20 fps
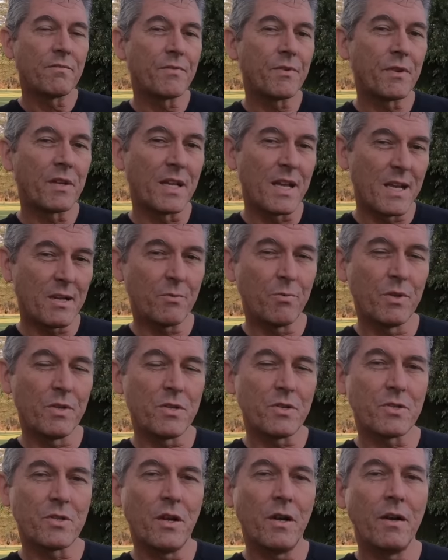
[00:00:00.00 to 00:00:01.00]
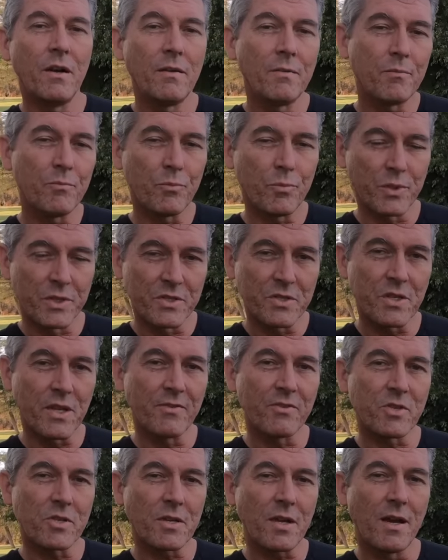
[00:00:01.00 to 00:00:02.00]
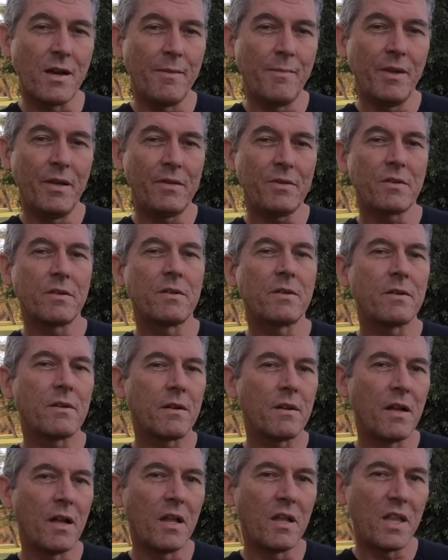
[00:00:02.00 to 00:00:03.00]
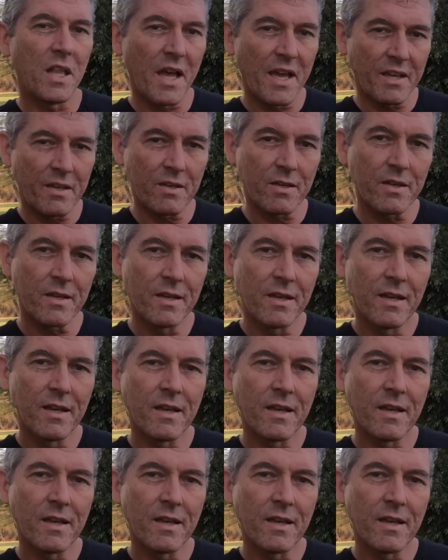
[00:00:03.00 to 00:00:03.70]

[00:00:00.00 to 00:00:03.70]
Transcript: If you like what you saw, please give us a comment, a like,